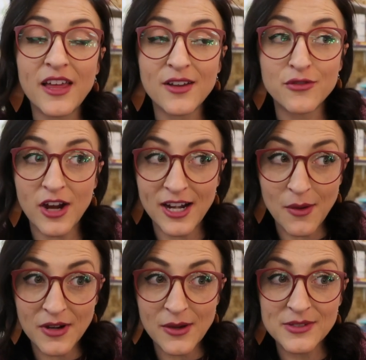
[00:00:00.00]
Like
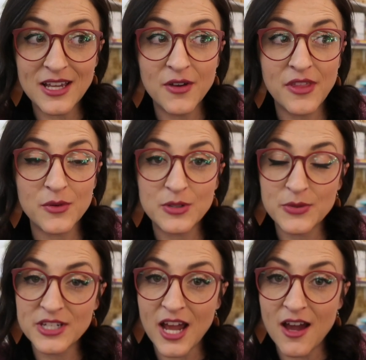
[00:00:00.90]
Friday when I was out, they were
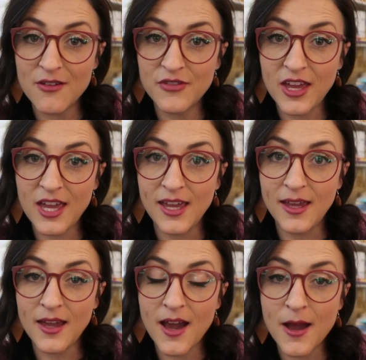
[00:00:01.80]
supposed to have
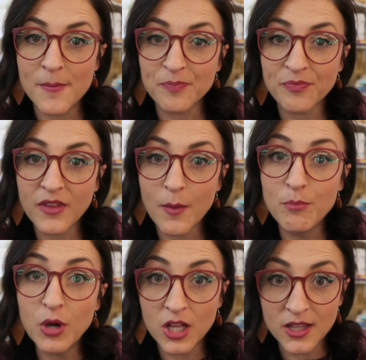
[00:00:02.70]
a um,
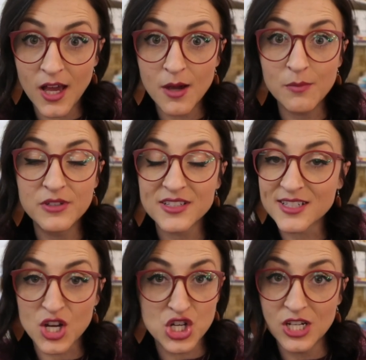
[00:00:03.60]
book club
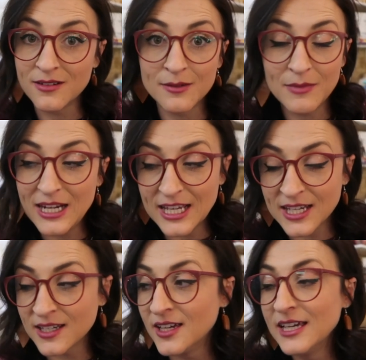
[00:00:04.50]
discussion
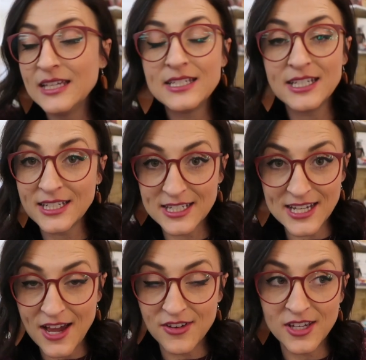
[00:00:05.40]
meeting. Didn't get
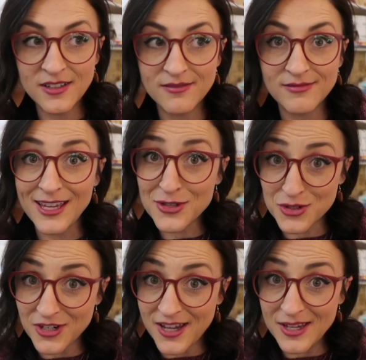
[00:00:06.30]
to have it
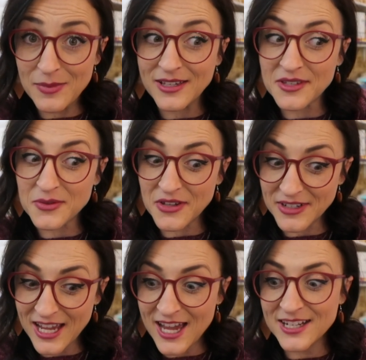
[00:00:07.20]
yesterday because I was
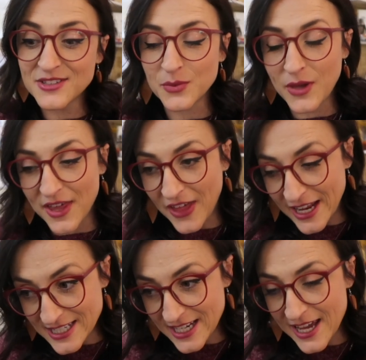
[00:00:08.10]
out again, so we had
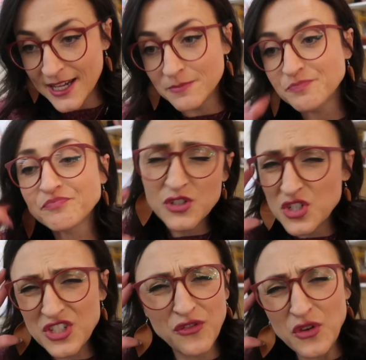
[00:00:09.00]
that today.
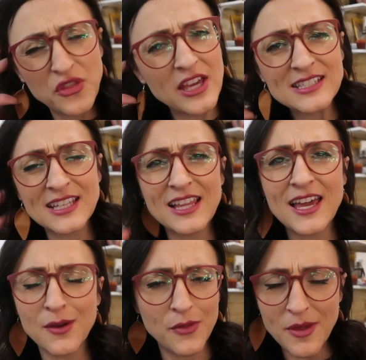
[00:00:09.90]
Just a few things that
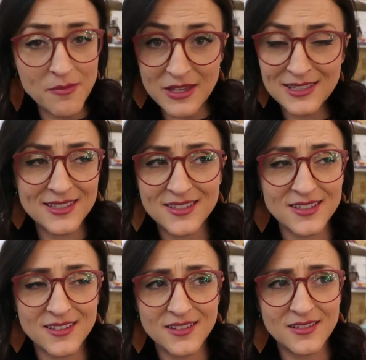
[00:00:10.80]
like they
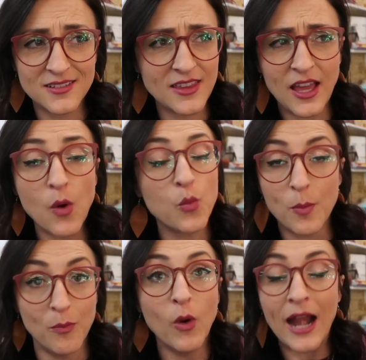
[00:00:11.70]
missed. Like
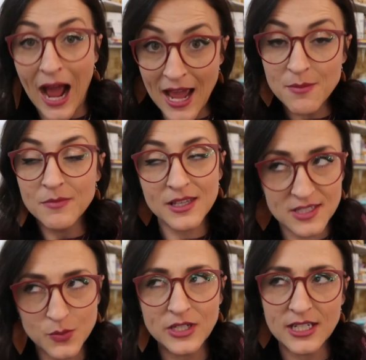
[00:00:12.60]
when I
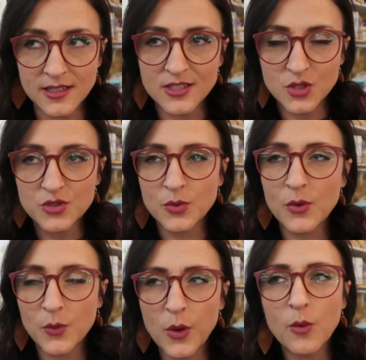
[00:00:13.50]
missed, we didn't do. So
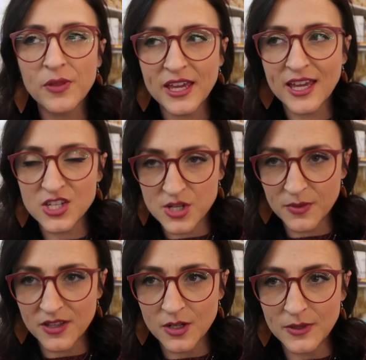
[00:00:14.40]
we were we were playing catch
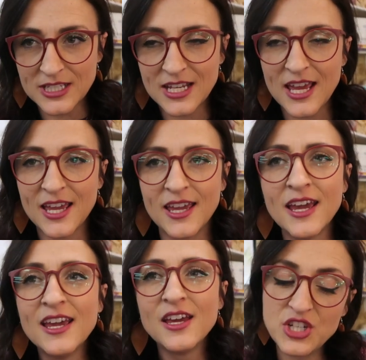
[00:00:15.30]
up a little bit
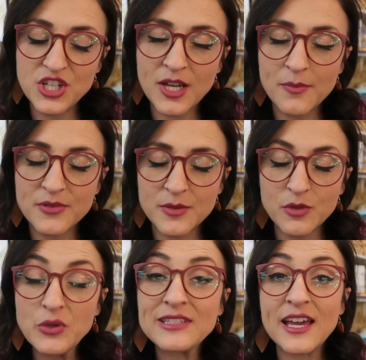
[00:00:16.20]
today, finishing up
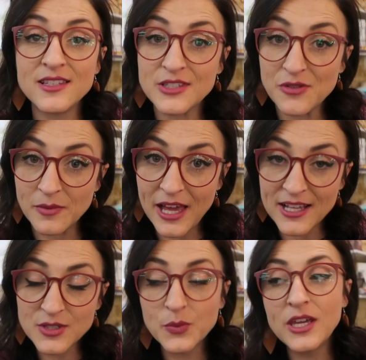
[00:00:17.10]
some loose ends from
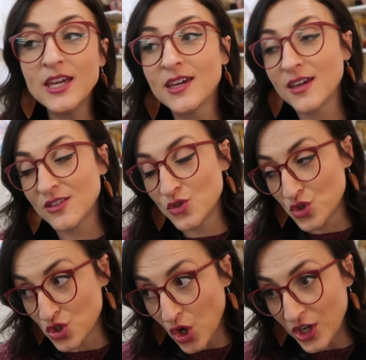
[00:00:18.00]
last week,
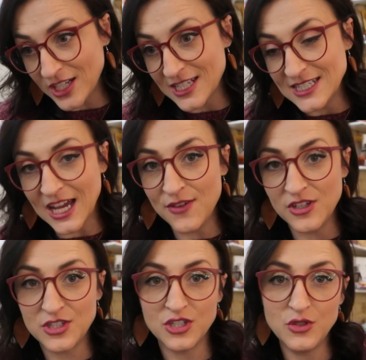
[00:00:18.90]
starting to
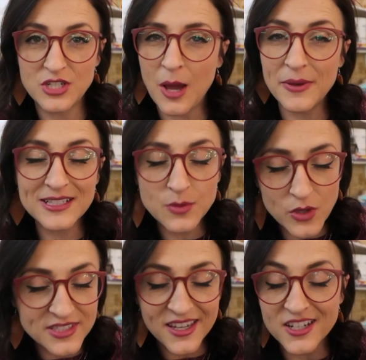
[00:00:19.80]
dive into new topics.
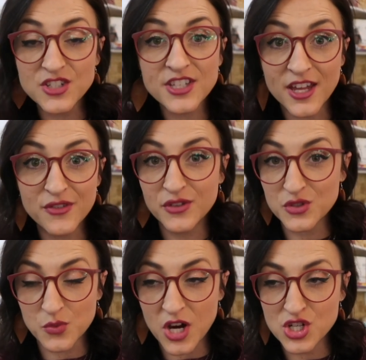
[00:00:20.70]
Once again, it just kind of
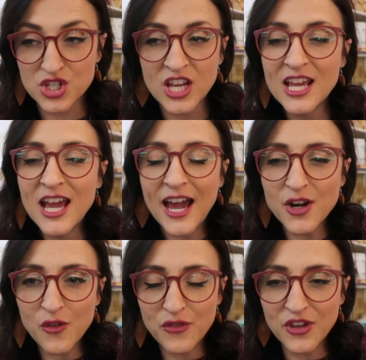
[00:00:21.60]
feels rushed.
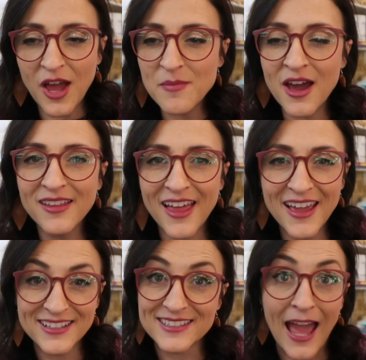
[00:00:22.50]
I don't feel, I'm not
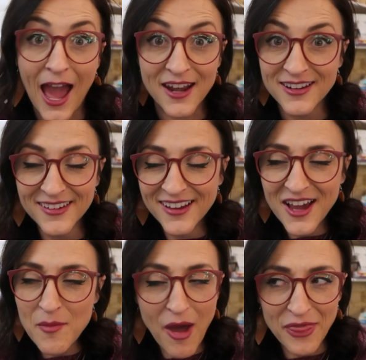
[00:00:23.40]
like sad
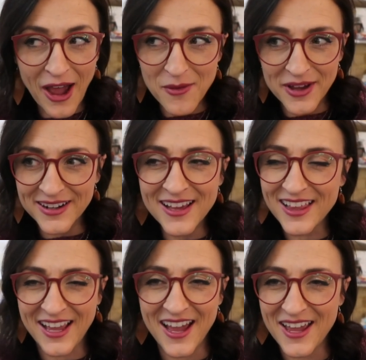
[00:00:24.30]
about that one
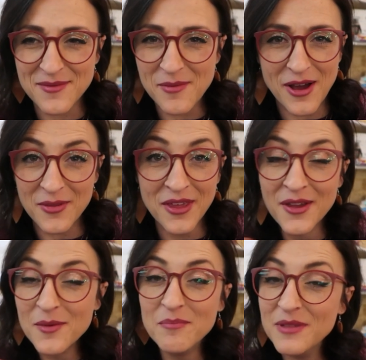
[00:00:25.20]
like I am about
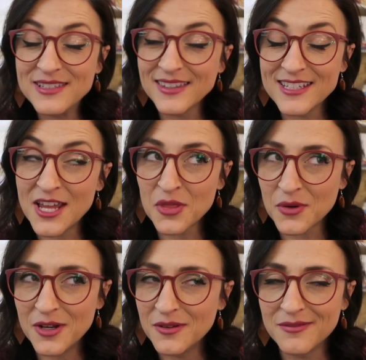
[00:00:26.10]
missing the
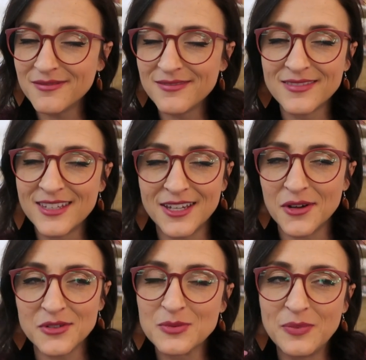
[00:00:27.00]
tenth grade
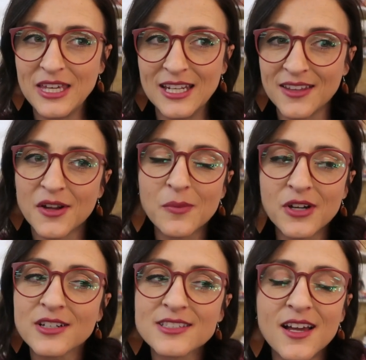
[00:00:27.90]
kiddos beginning their
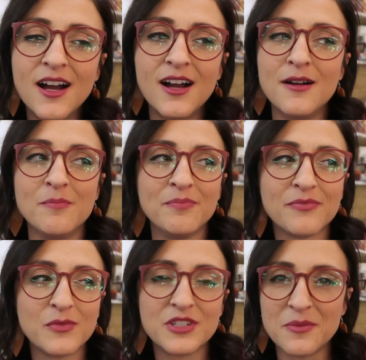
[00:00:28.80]
books,
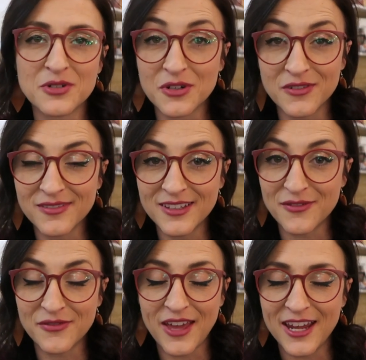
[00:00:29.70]
um, which I'm sure
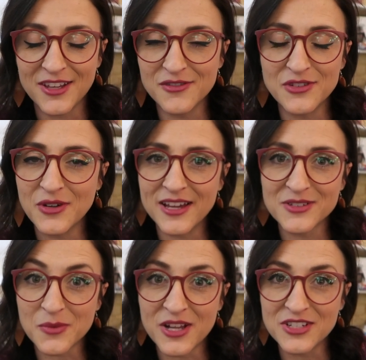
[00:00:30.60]
if any of you
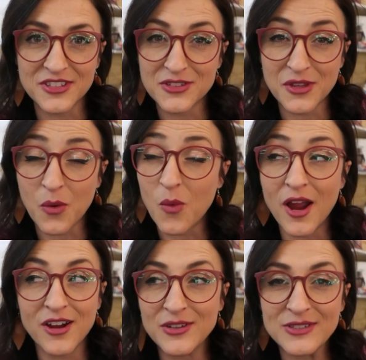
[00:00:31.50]
guys are watching this, you're like,
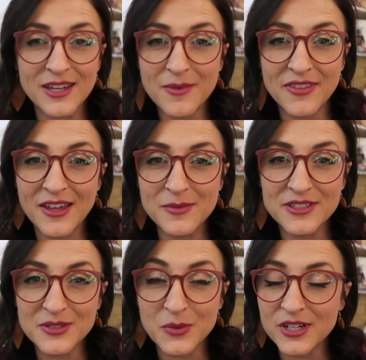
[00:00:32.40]
why are you sad about that,
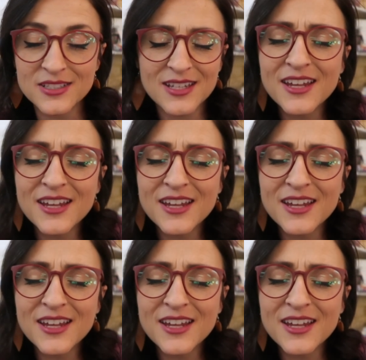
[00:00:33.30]
Missus Morris?